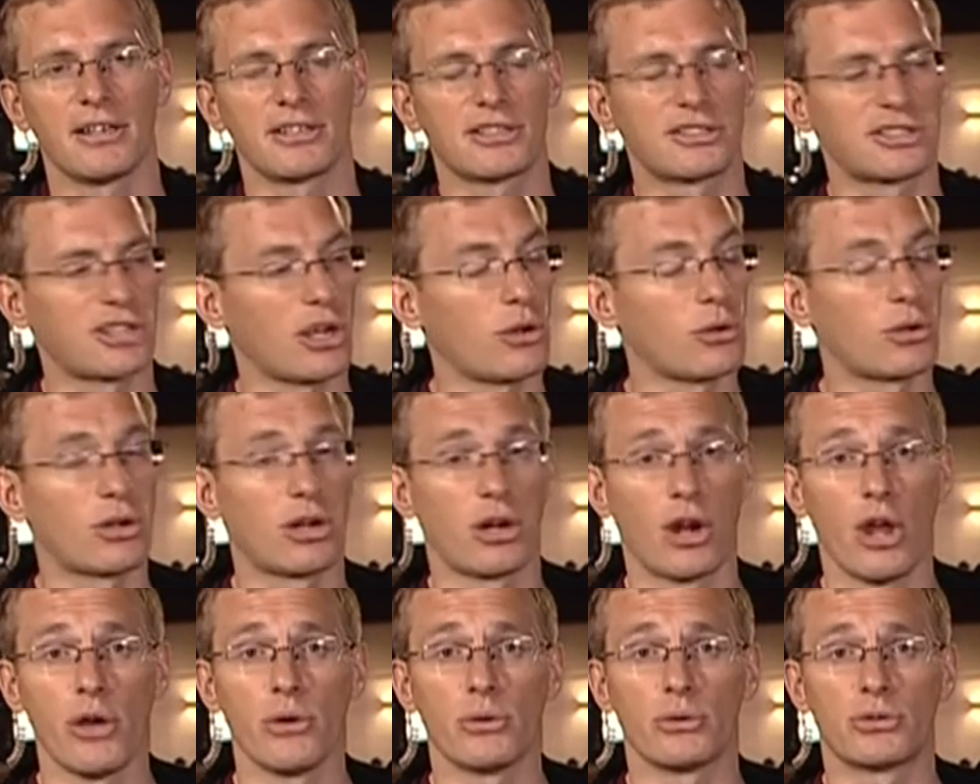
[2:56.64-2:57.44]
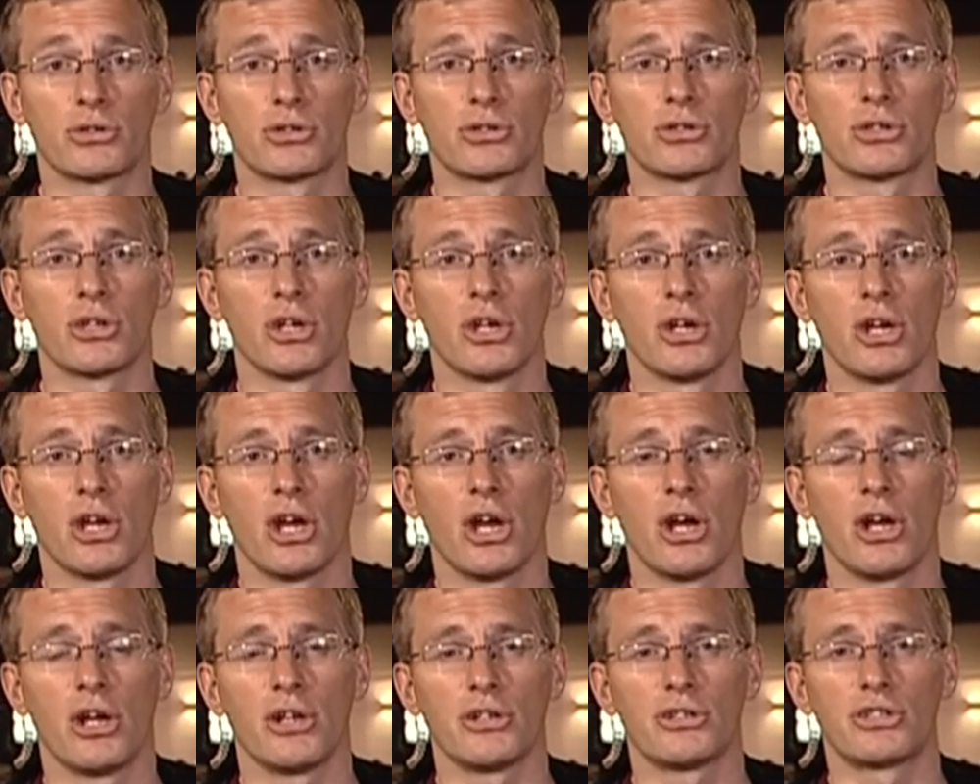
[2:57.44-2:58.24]
so close
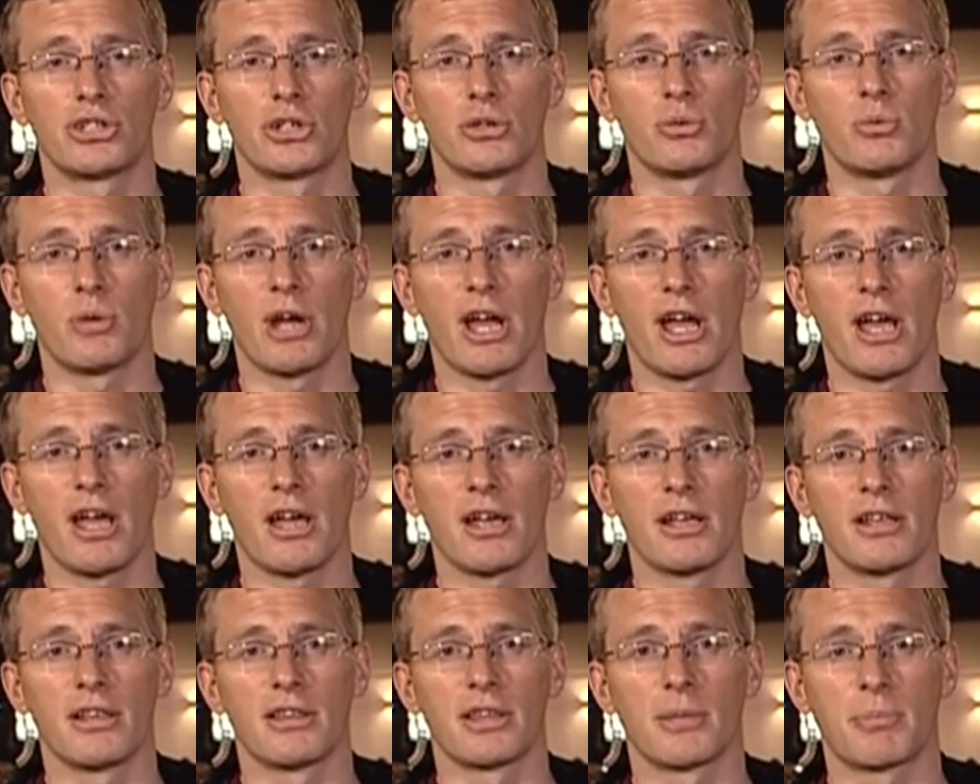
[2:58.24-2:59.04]
to where